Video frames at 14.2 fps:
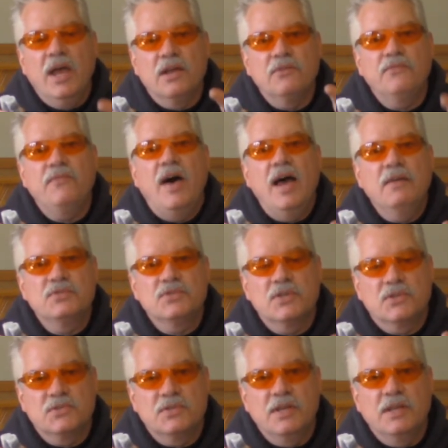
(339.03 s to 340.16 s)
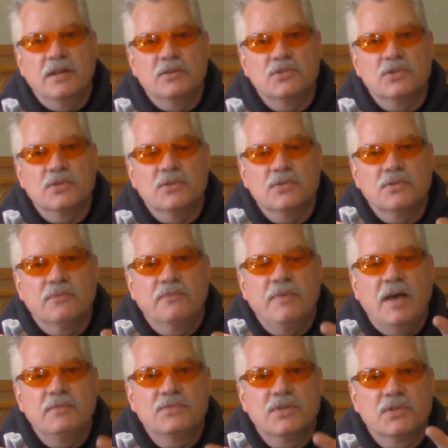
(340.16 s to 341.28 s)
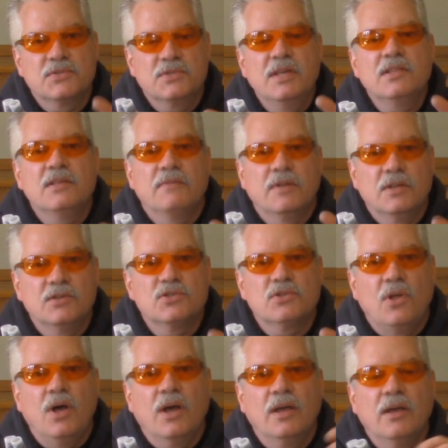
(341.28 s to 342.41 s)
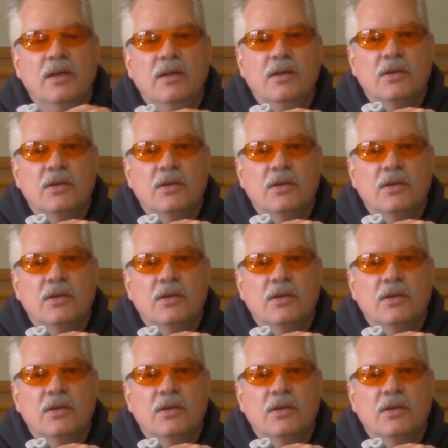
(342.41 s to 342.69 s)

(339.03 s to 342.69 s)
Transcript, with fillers: and 5 16 inches, 5 16th of an inch long.